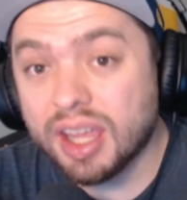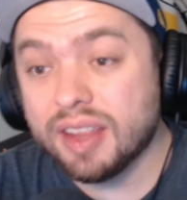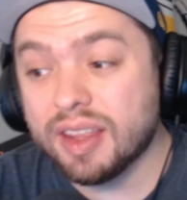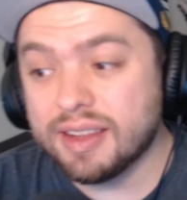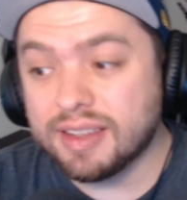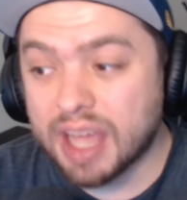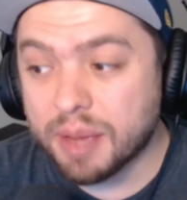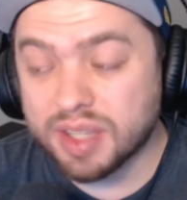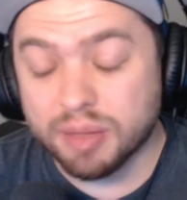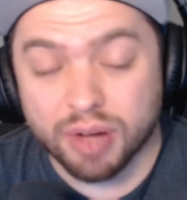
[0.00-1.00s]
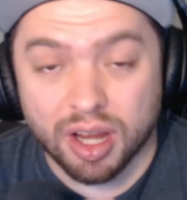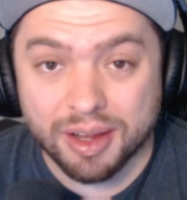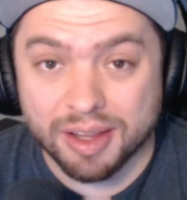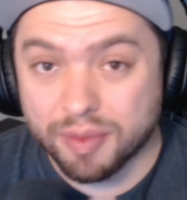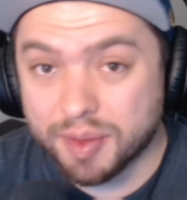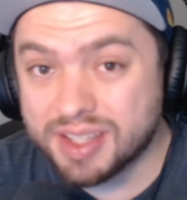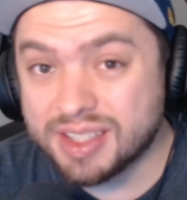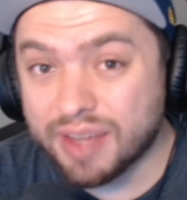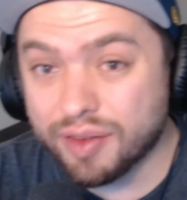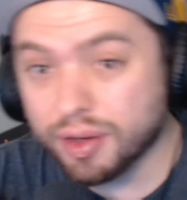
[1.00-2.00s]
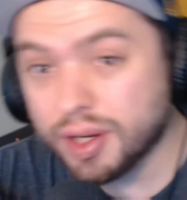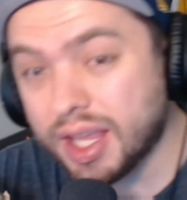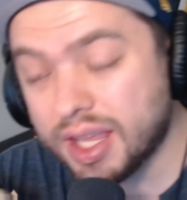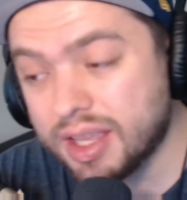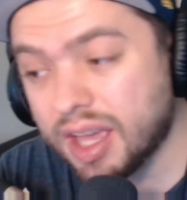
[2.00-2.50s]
And then Depths, I'd probably give about a 7 or an 8.